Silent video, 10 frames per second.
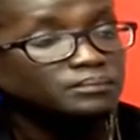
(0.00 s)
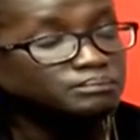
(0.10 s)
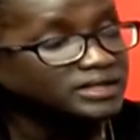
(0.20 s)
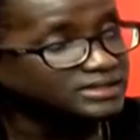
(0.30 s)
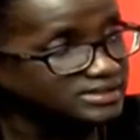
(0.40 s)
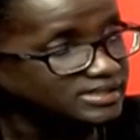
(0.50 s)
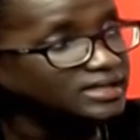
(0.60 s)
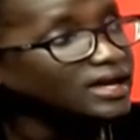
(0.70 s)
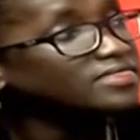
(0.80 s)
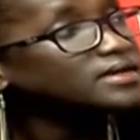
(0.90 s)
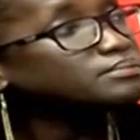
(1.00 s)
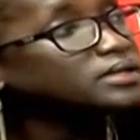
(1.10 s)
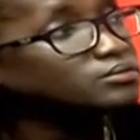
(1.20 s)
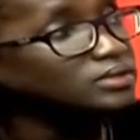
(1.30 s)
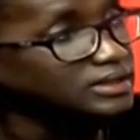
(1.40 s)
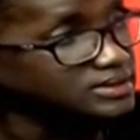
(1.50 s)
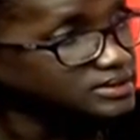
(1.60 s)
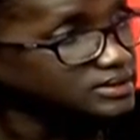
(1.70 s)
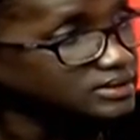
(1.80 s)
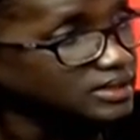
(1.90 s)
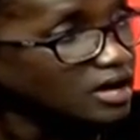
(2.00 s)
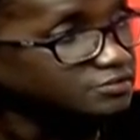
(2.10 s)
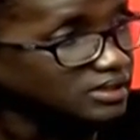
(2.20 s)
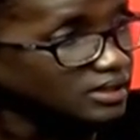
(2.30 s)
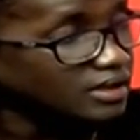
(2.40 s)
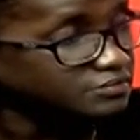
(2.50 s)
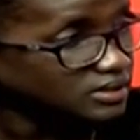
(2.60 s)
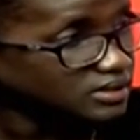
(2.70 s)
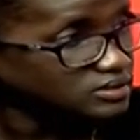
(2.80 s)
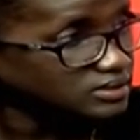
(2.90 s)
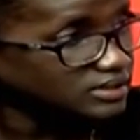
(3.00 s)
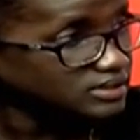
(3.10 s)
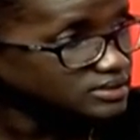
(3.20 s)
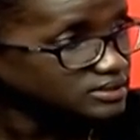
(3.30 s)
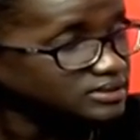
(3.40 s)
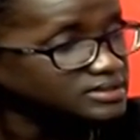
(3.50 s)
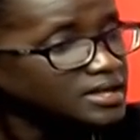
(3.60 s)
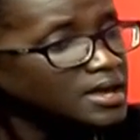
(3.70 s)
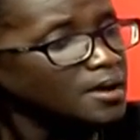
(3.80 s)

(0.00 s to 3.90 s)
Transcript: being detained, and then being released after, after that, that instance.